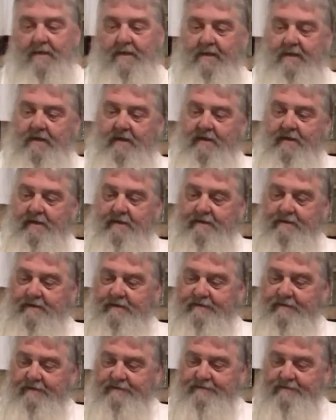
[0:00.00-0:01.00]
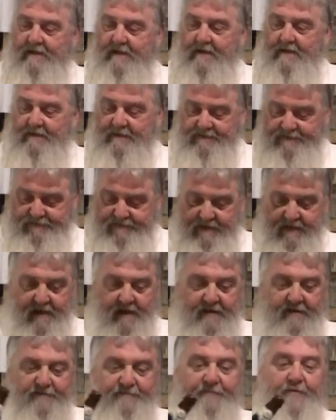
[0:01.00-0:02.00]
And it's a chocolate
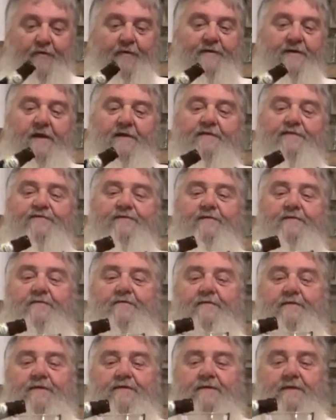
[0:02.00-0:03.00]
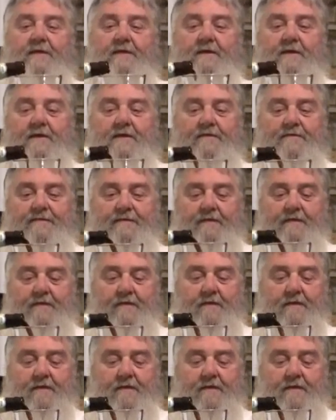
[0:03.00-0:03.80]
stout. Let's pour it down the center. What do you think, guys?